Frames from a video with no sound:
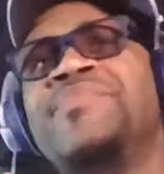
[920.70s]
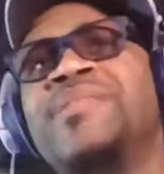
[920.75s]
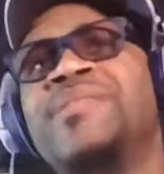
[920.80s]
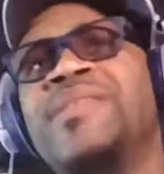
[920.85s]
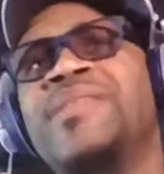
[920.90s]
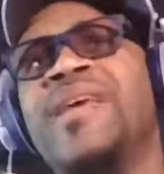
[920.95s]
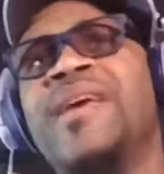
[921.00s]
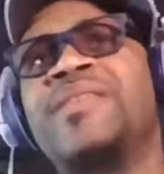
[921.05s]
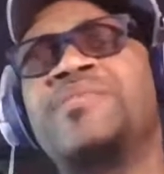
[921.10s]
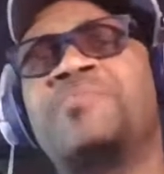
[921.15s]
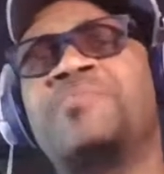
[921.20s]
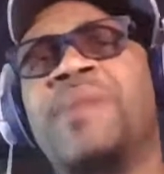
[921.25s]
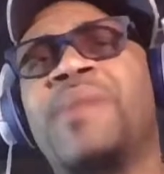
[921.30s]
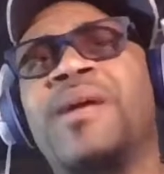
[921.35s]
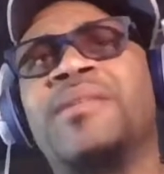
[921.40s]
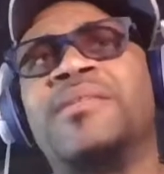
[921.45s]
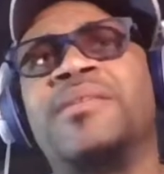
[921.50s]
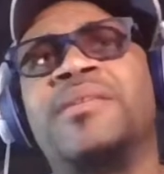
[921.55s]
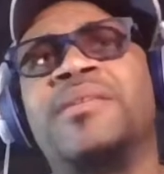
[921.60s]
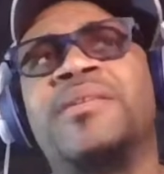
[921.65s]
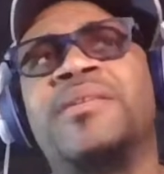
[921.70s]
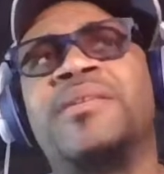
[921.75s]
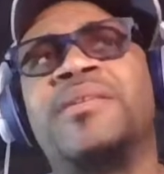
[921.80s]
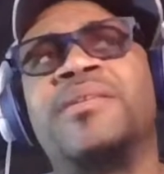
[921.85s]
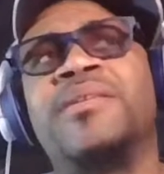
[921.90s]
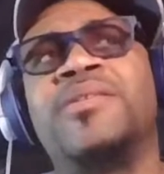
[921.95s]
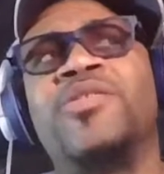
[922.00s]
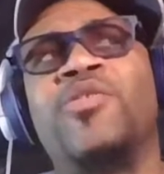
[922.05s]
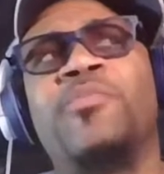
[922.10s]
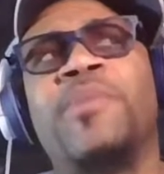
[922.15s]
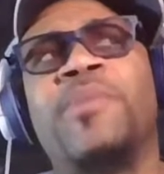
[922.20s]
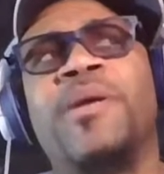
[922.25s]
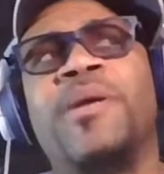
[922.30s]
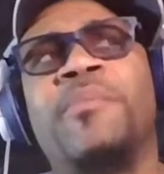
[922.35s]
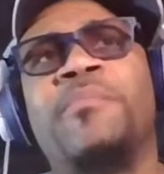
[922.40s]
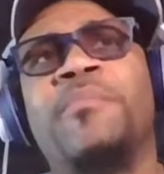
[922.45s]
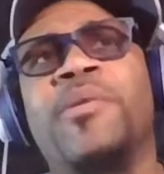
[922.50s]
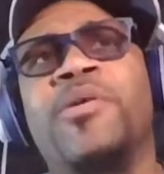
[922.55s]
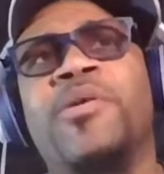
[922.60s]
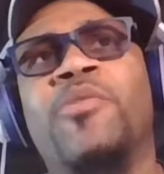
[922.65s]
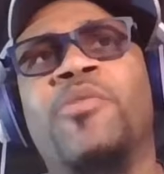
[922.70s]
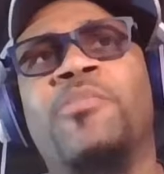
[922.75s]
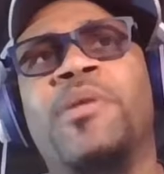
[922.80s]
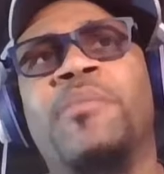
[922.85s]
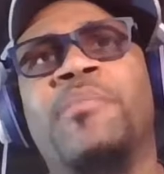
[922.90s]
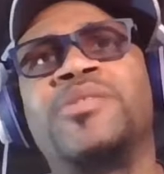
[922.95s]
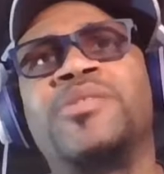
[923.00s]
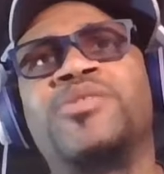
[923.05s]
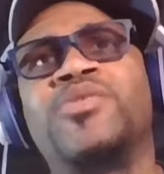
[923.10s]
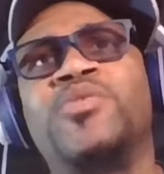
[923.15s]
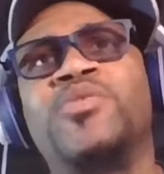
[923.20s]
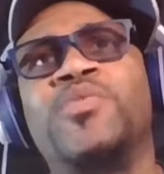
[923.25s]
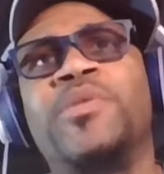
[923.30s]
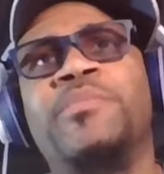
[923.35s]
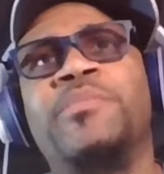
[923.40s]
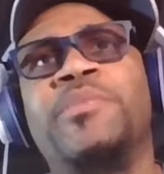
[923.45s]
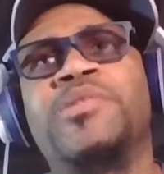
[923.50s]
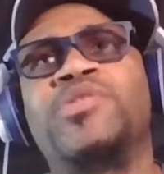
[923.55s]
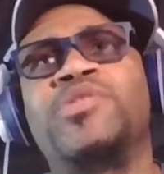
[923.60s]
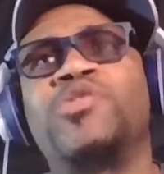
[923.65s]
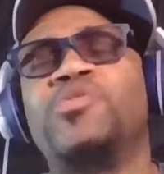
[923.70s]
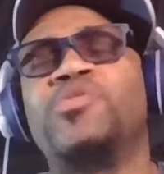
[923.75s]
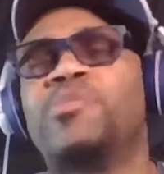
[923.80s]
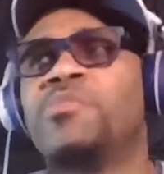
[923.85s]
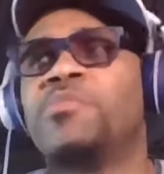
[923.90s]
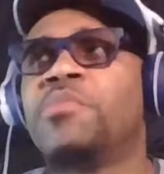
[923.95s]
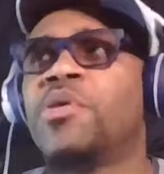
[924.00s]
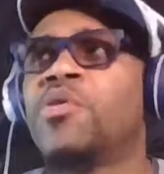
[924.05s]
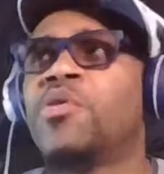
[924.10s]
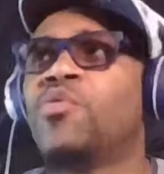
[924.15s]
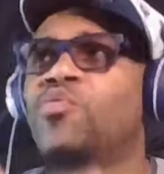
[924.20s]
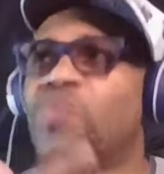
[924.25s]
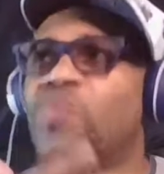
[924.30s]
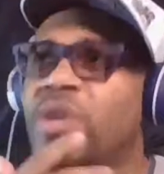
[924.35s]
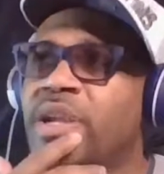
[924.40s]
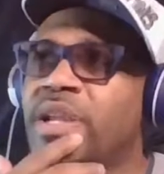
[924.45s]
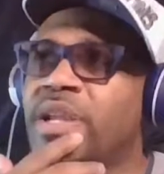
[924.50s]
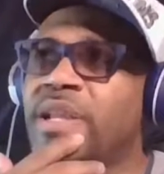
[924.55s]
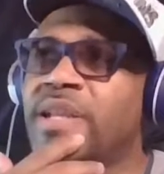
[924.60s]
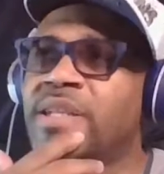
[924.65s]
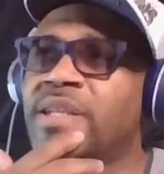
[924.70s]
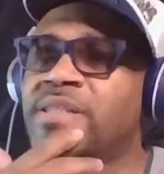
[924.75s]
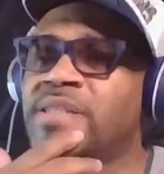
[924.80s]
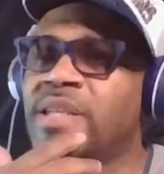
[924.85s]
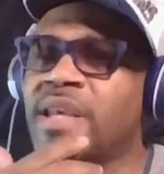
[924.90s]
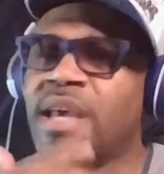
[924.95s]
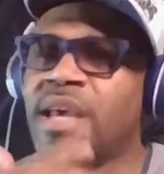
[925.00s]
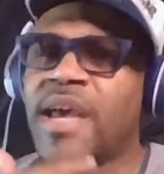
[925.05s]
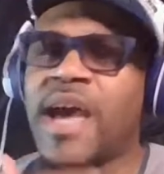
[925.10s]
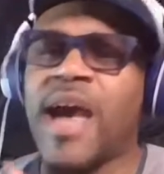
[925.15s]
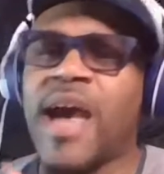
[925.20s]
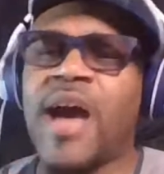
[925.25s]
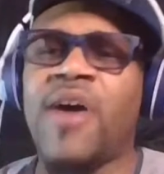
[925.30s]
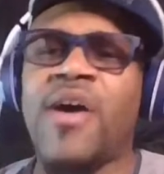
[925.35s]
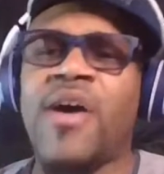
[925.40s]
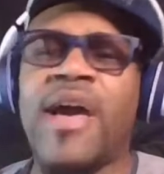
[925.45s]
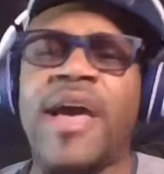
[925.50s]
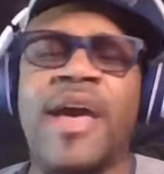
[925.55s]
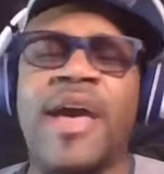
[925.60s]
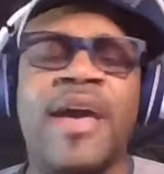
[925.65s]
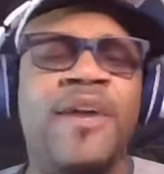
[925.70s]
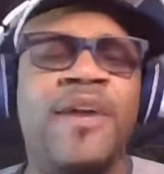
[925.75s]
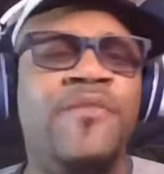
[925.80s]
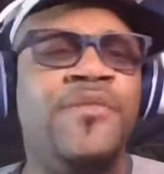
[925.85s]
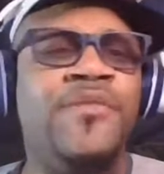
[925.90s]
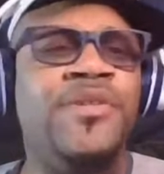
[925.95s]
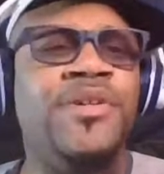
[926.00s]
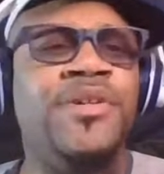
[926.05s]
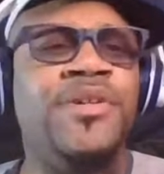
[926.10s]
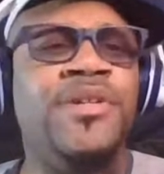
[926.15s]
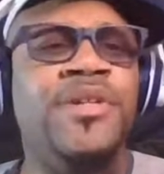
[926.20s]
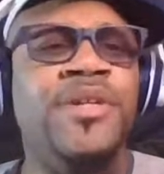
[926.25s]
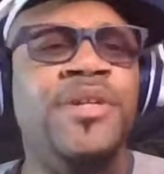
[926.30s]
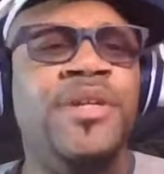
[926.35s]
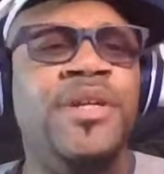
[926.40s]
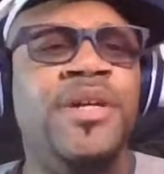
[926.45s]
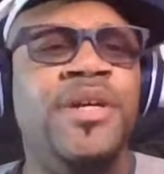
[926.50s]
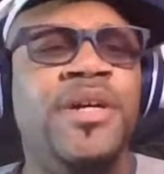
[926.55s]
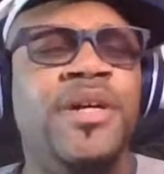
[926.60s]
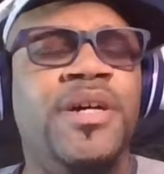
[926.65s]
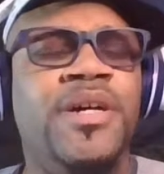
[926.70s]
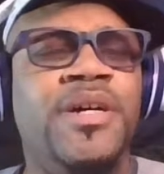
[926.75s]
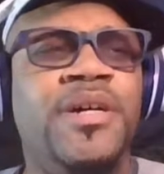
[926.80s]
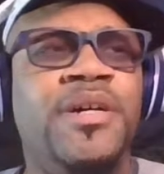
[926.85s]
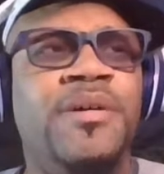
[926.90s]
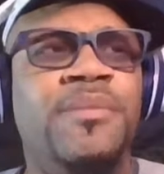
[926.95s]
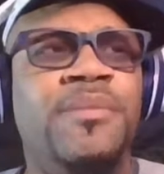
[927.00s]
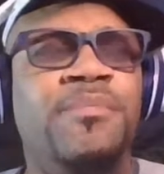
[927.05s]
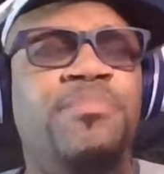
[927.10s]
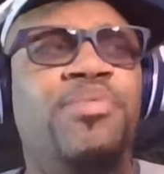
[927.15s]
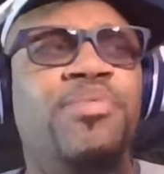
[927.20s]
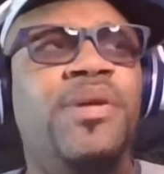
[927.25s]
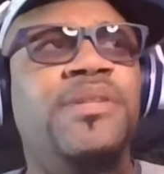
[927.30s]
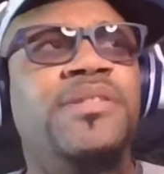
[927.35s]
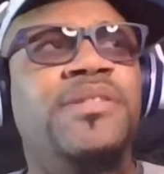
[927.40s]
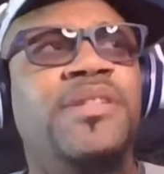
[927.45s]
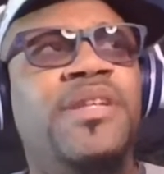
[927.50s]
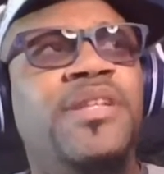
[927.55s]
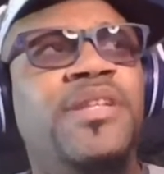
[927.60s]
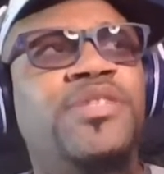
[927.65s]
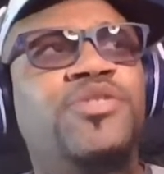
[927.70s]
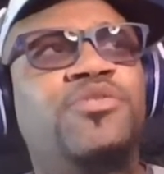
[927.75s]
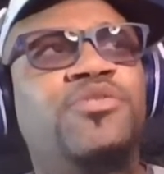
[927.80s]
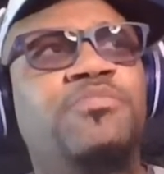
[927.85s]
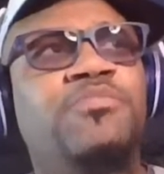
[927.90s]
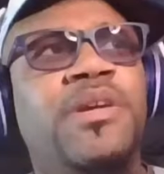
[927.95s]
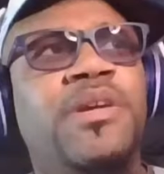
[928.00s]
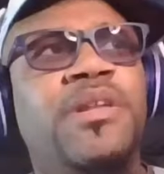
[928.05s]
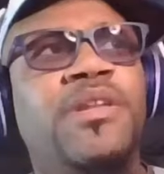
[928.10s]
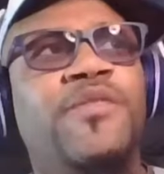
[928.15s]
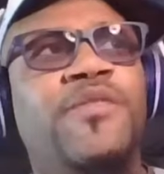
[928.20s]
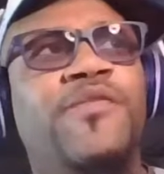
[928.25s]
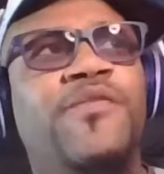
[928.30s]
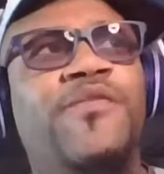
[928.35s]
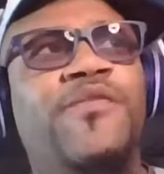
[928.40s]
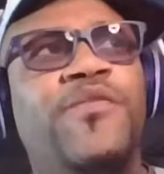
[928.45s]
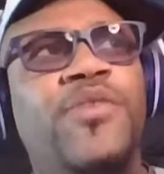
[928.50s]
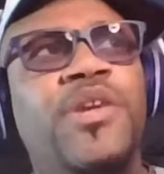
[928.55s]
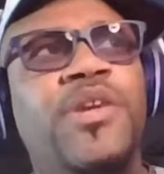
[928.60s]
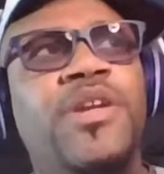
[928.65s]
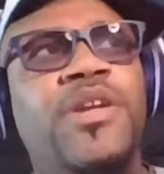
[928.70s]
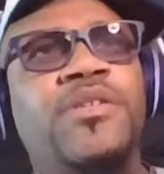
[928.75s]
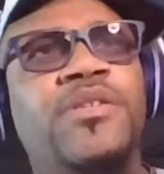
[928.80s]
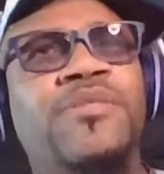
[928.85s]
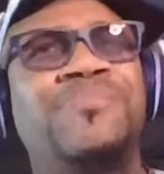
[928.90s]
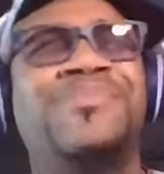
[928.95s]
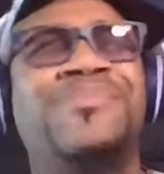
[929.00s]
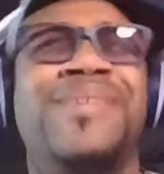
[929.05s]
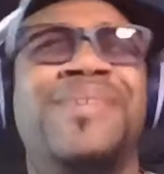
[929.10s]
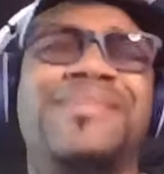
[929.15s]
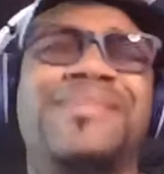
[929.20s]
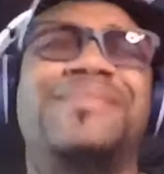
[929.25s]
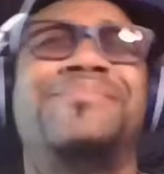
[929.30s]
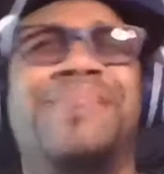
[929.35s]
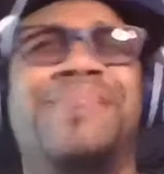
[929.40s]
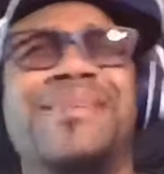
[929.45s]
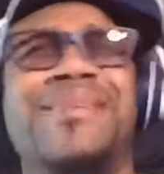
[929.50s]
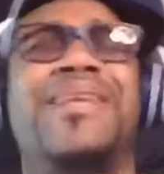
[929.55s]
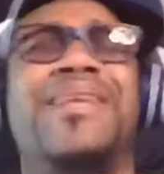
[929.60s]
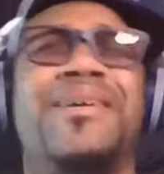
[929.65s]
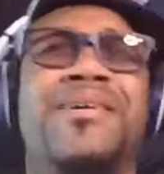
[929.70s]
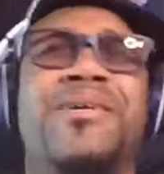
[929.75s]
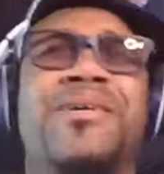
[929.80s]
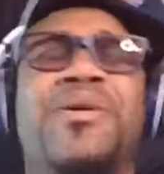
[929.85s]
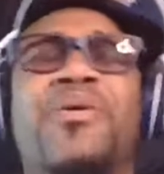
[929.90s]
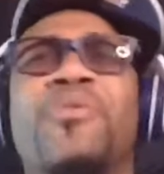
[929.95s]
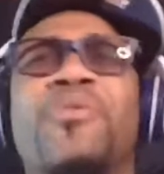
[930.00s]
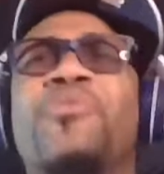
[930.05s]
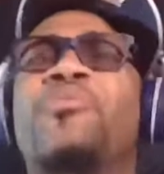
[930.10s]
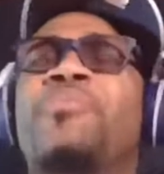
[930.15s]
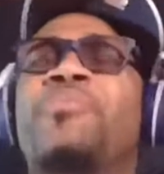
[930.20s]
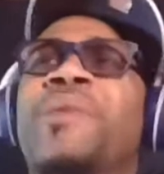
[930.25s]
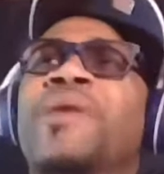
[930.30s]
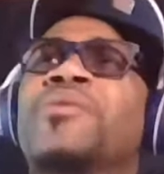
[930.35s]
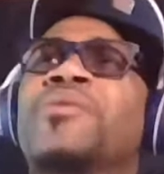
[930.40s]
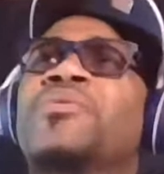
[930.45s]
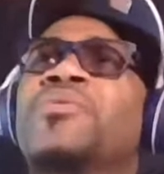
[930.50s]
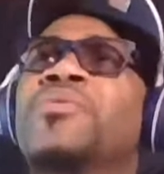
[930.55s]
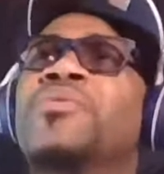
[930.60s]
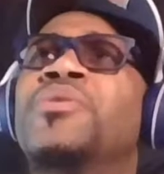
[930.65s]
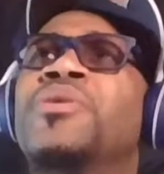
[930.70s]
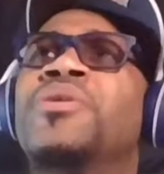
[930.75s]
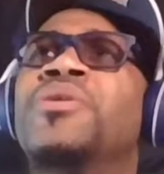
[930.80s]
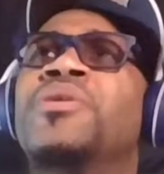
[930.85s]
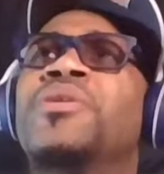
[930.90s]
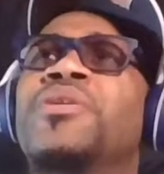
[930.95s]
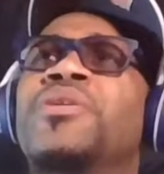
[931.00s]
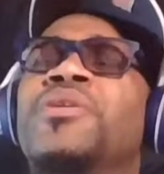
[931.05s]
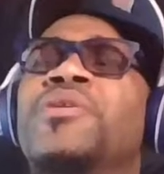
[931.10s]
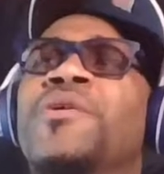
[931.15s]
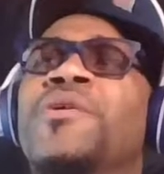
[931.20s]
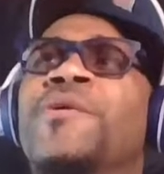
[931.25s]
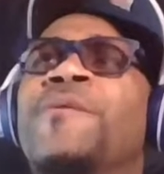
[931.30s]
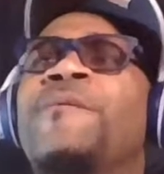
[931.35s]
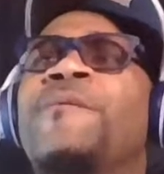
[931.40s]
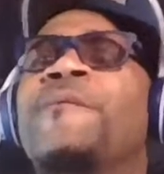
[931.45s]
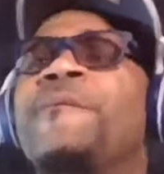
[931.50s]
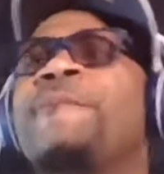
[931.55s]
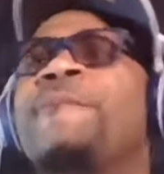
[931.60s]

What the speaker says: yeah, this might look good on my mantle with my Super Bowl rings. I'll have a Presidential Medal of Freedom. That's like a gold medal, you know.